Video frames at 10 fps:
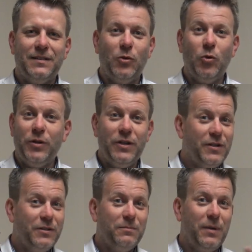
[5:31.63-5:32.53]
or you
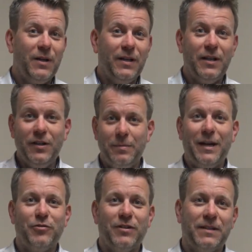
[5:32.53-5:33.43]
can buy another
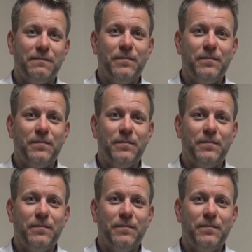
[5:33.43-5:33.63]
battery.